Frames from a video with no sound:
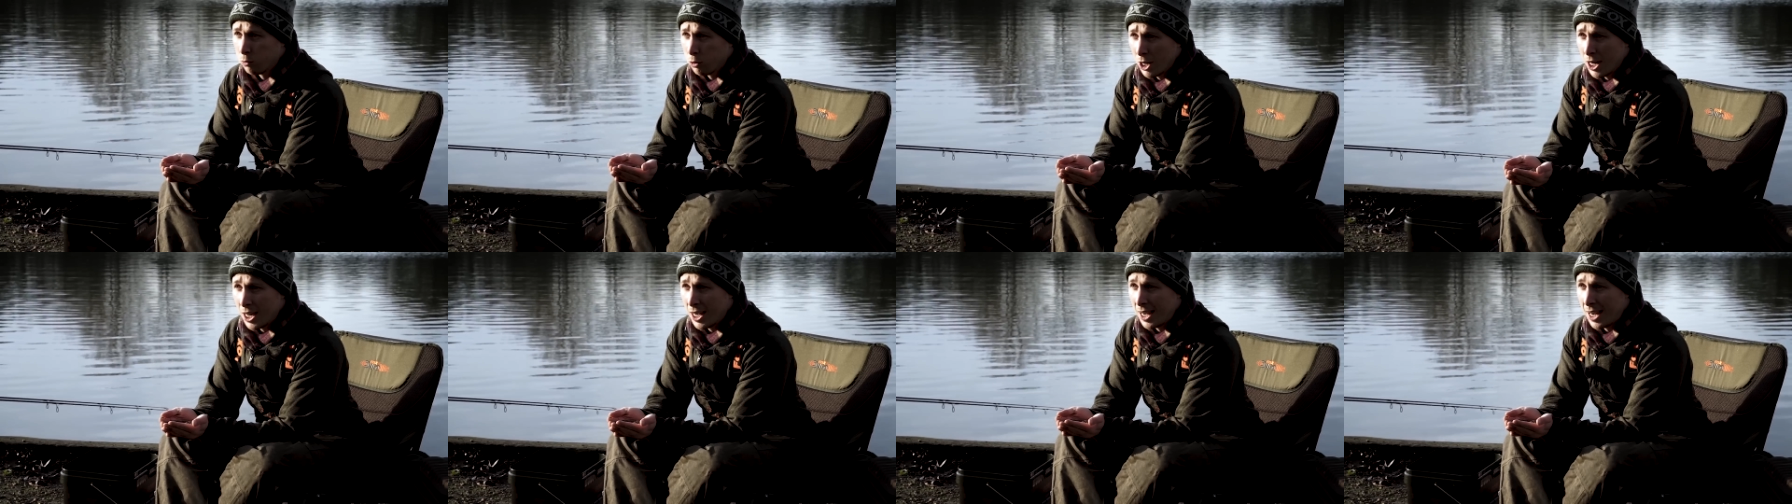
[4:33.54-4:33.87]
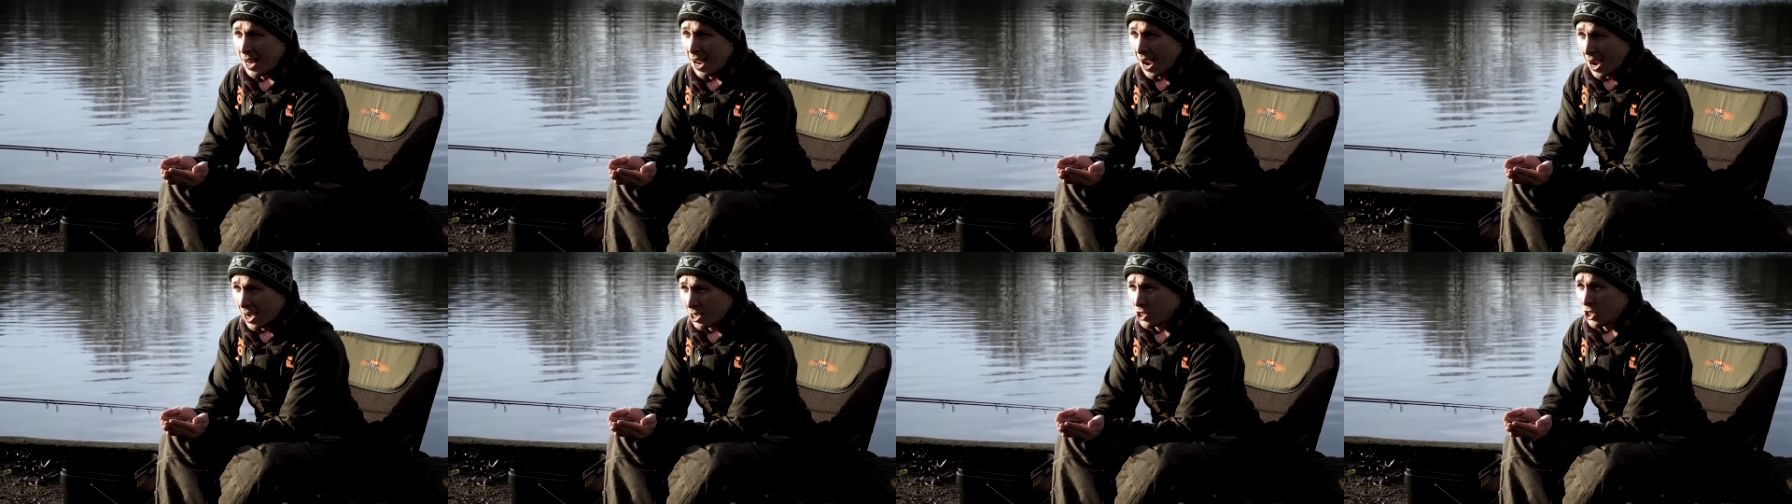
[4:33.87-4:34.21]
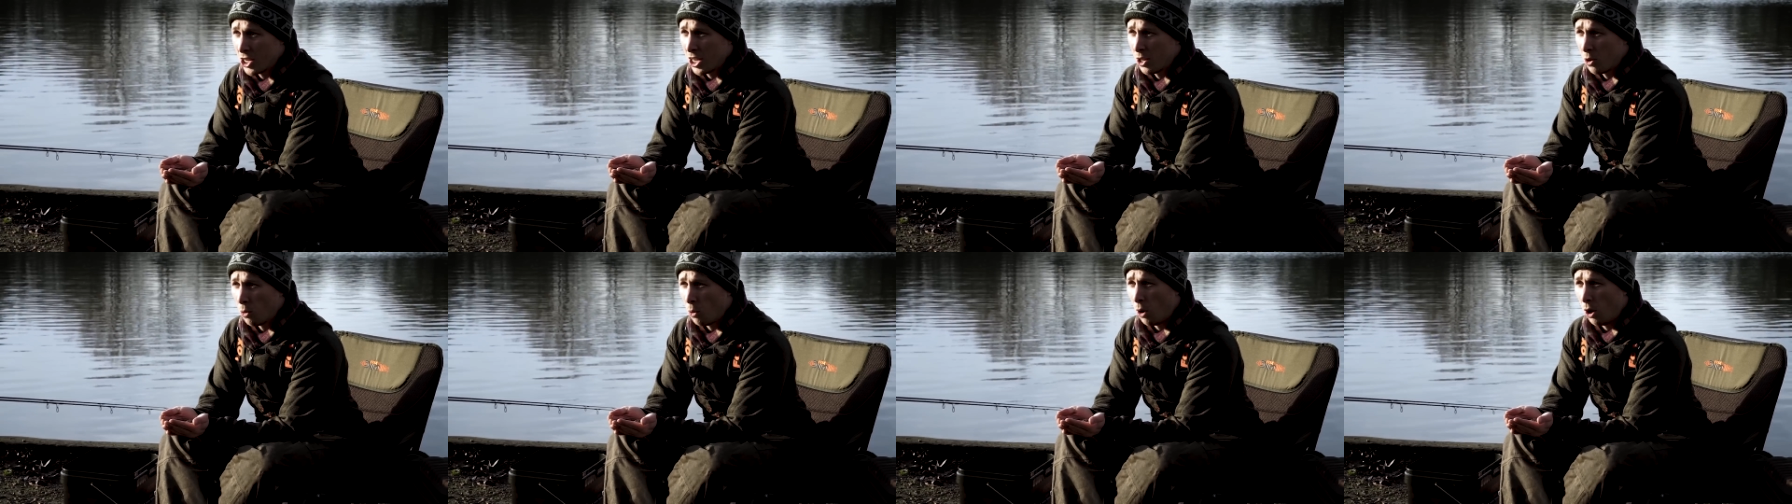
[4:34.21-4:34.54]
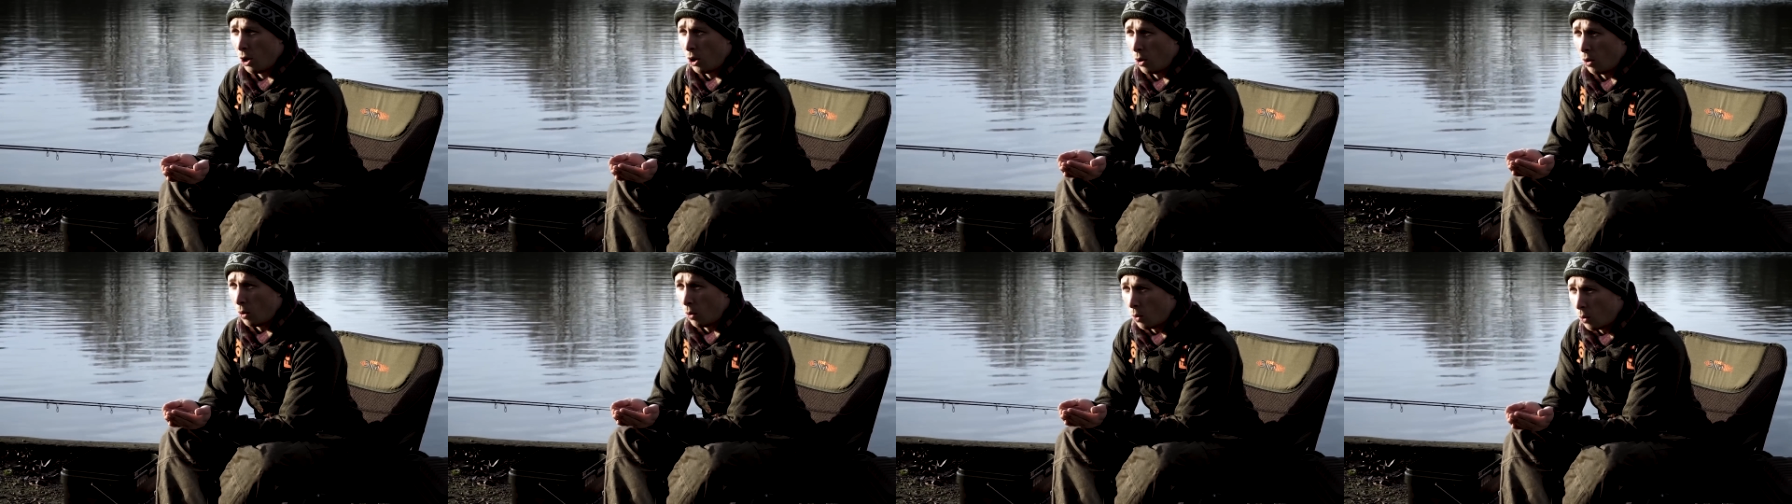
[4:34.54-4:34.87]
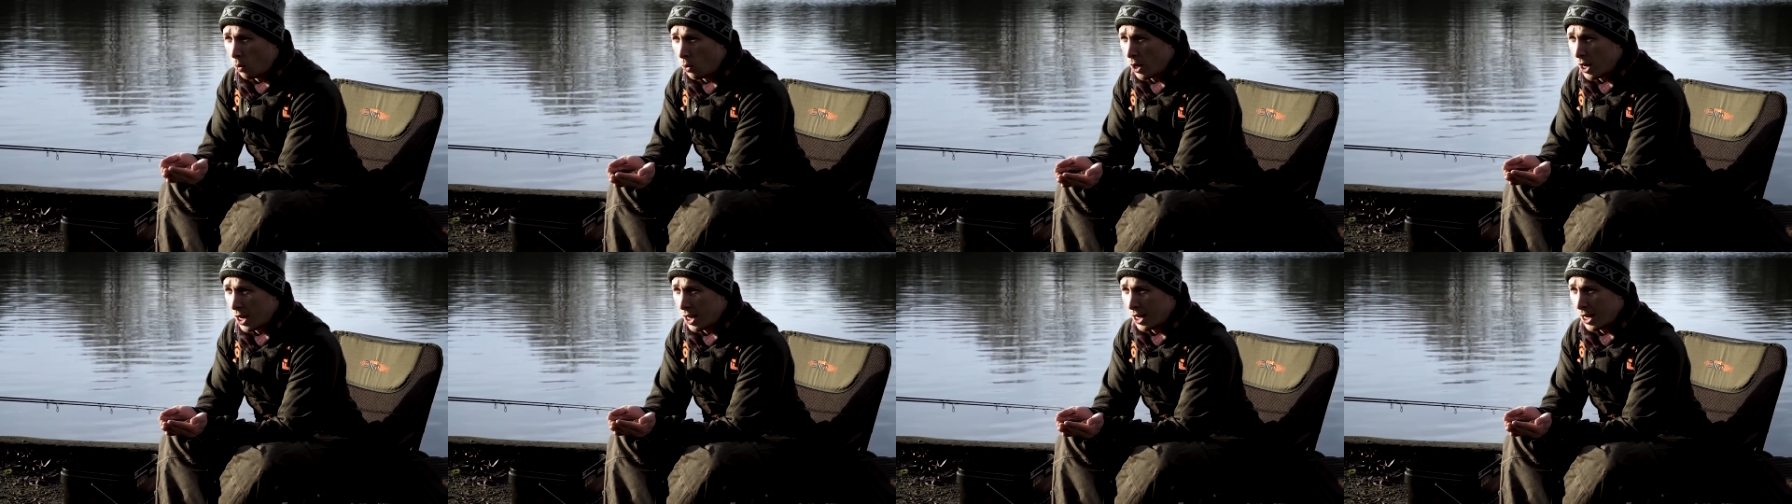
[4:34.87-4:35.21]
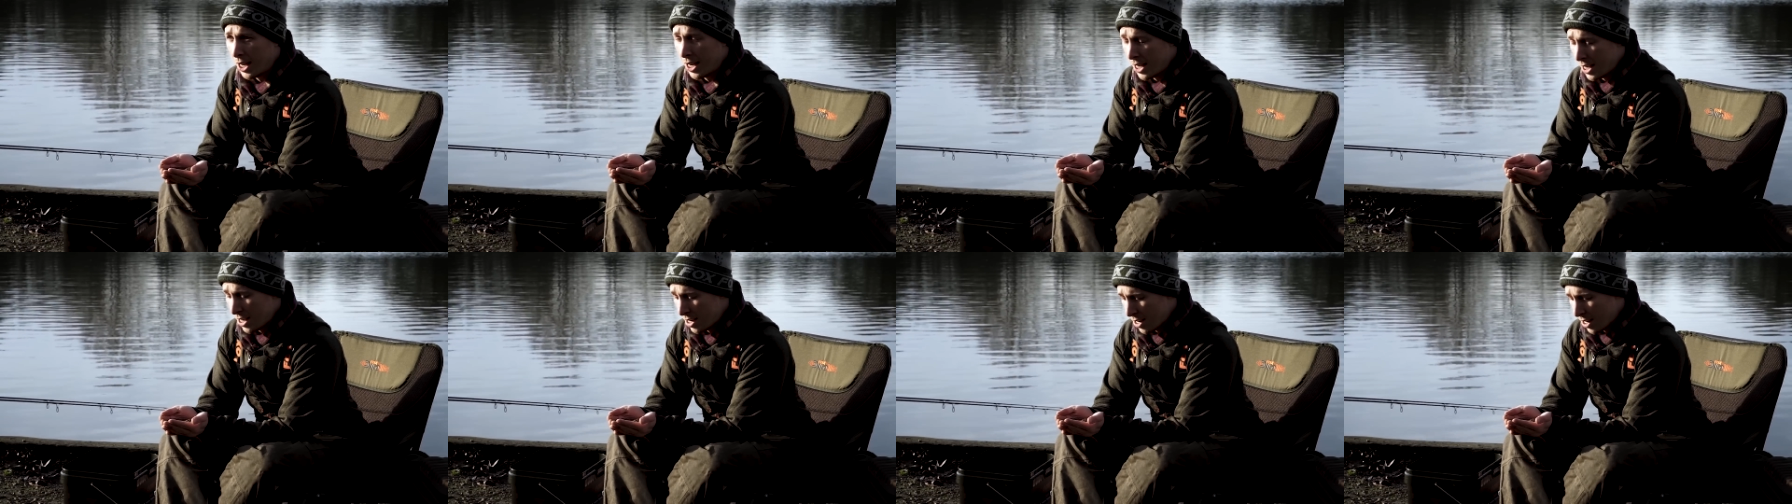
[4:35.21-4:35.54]
really actually quite
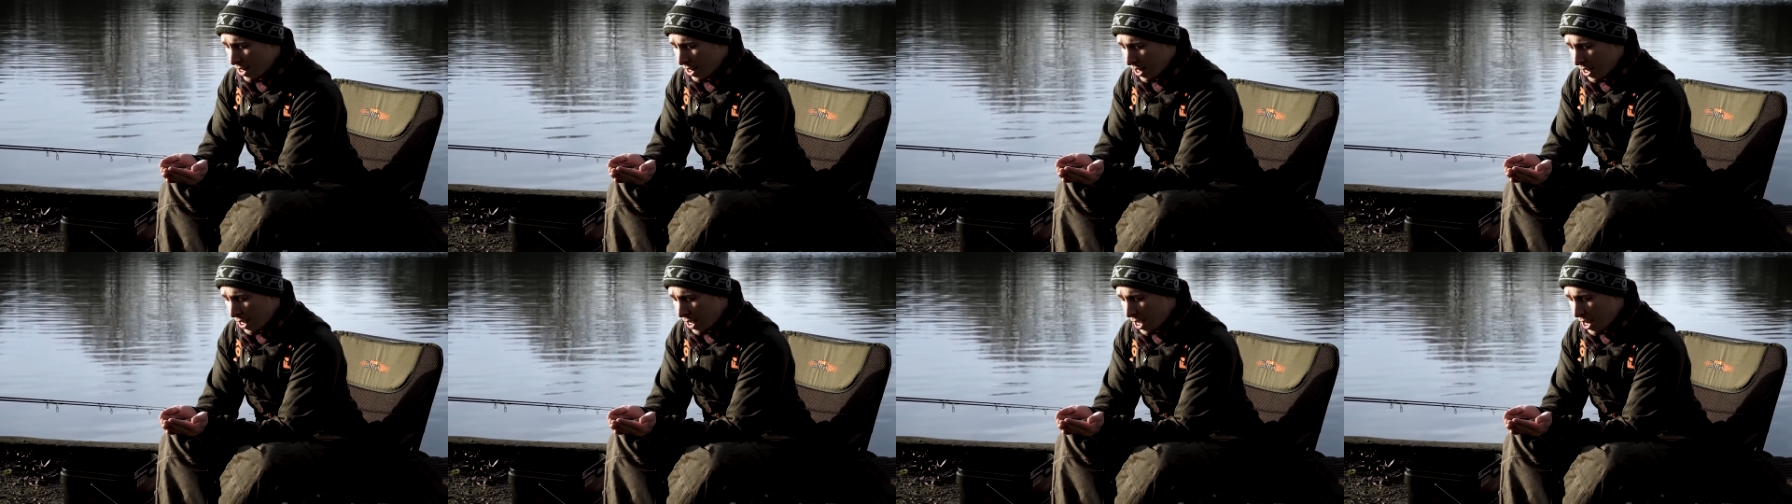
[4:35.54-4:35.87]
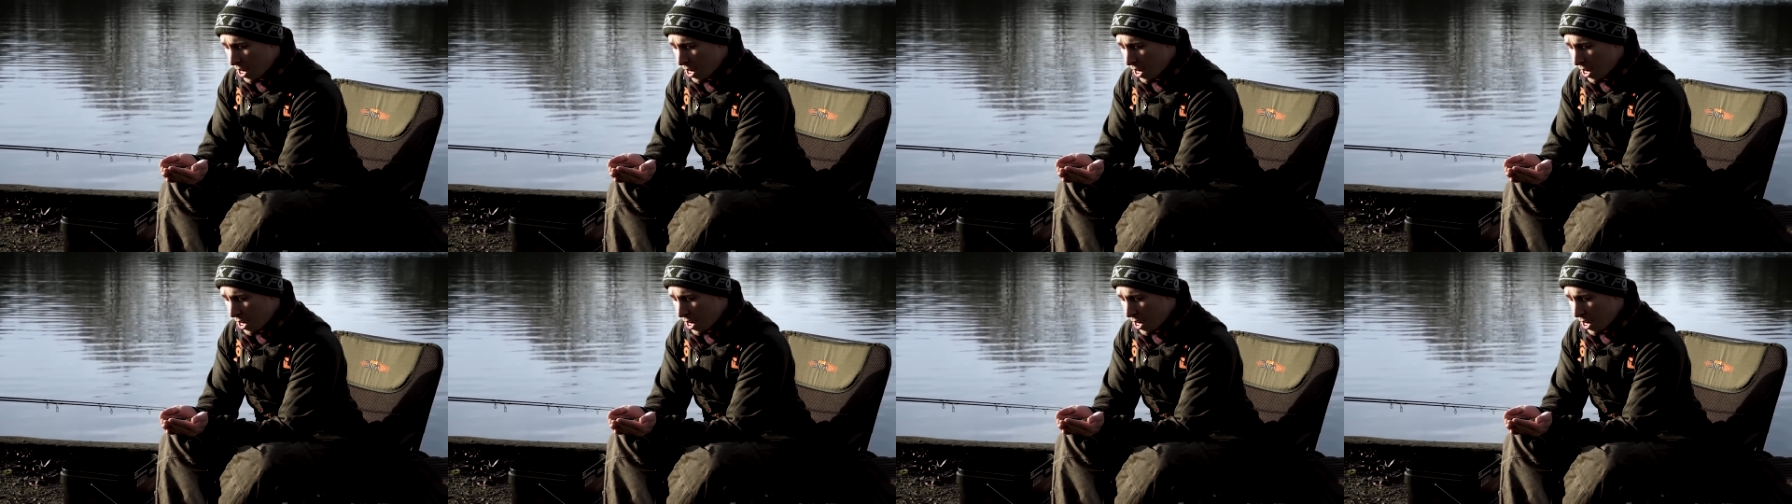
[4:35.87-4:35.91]
oily